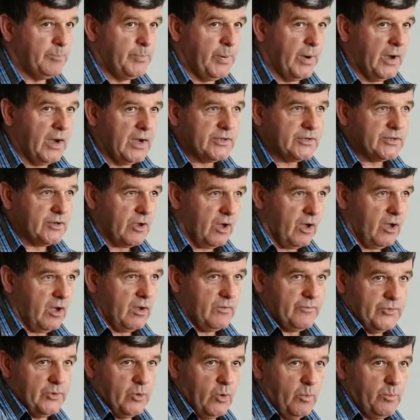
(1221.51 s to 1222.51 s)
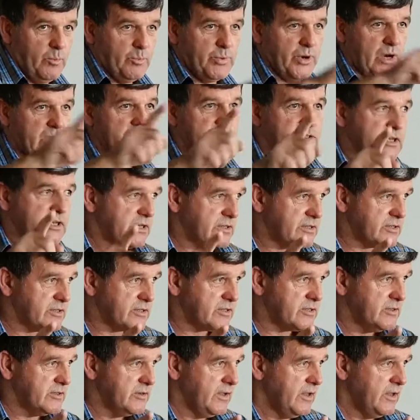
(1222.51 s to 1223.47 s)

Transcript: part of your process,